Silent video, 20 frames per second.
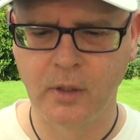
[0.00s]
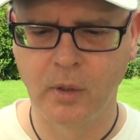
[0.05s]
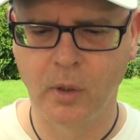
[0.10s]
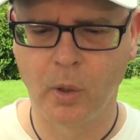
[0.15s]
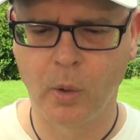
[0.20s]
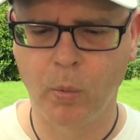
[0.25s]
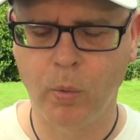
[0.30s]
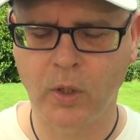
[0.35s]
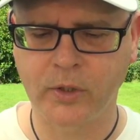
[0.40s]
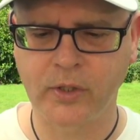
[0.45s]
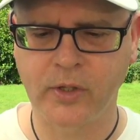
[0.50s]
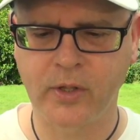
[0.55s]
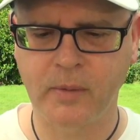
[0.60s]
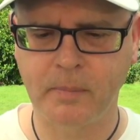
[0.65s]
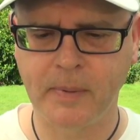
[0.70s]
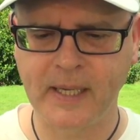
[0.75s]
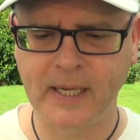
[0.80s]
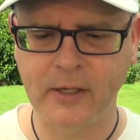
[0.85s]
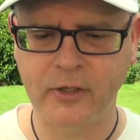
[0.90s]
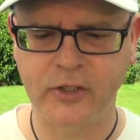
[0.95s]
Or what are the
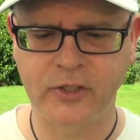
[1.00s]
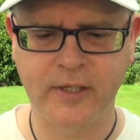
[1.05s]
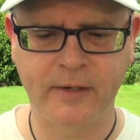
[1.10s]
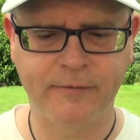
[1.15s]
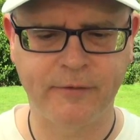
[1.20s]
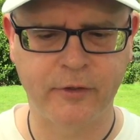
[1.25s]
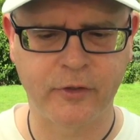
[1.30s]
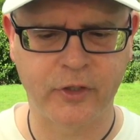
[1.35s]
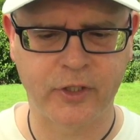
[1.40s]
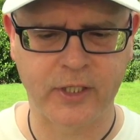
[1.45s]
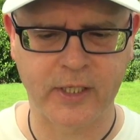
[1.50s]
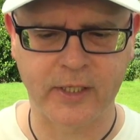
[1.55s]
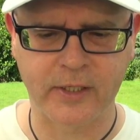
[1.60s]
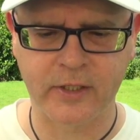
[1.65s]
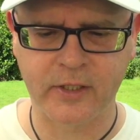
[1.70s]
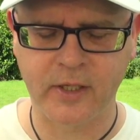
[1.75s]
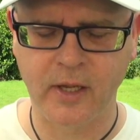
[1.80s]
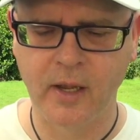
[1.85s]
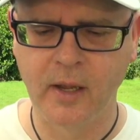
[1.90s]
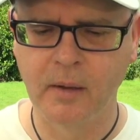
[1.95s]
biggest
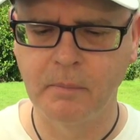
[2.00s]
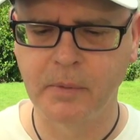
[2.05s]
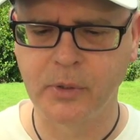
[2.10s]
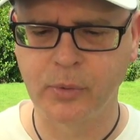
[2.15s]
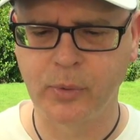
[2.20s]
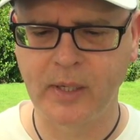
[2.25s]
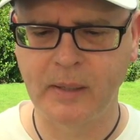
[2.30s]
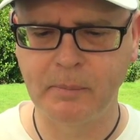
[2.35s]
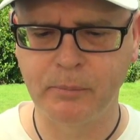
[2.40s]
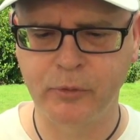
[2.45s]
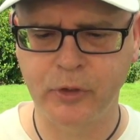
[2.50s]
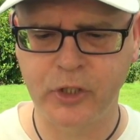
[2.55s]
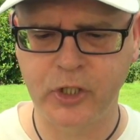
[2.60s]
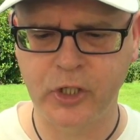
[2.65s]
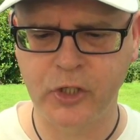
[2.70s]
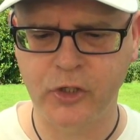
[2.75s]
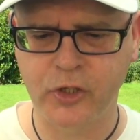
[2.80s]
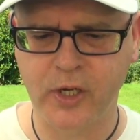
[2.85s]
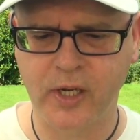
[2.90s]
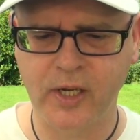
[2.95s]
differences between
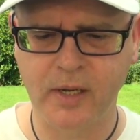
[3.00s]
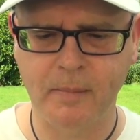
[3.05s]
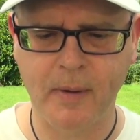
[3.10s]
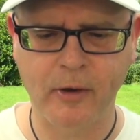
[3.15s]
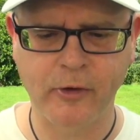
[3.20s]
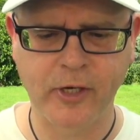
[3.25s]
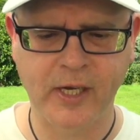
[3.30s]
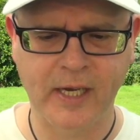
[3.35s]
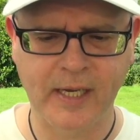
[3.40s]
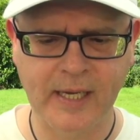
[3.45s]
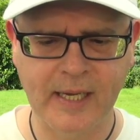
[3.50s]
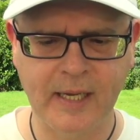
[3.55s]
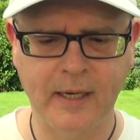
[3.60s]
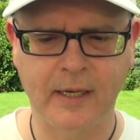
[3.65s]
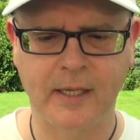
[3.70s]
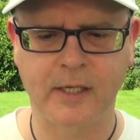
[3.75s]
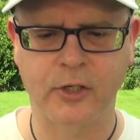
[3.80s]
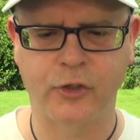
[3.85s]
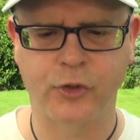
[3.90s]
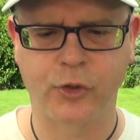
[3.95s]
British and American
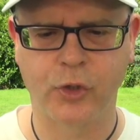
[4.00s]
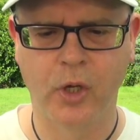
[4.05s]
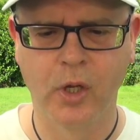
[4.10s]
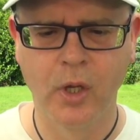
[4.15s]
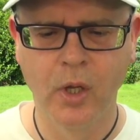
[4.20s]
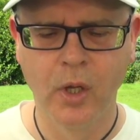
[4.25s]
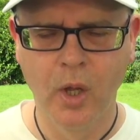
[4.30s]
English?